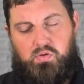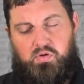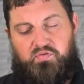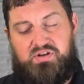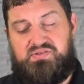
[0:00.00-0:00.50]

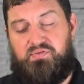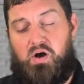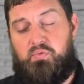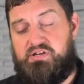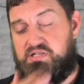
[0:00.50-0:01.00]
first of
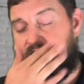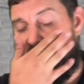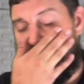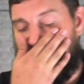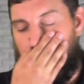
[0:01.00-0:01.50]
all, we just
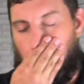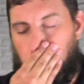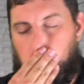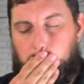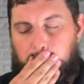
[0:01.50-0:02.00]
thank you
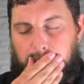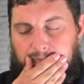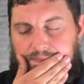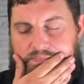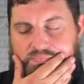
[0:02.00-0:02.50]

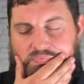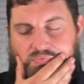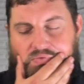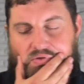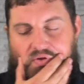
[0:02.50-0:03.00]

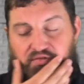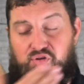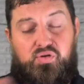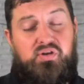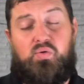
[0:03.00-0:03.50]
for
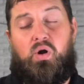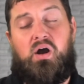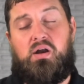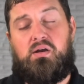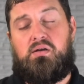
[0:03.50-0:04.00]
who you
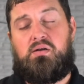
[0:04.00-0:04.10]
are.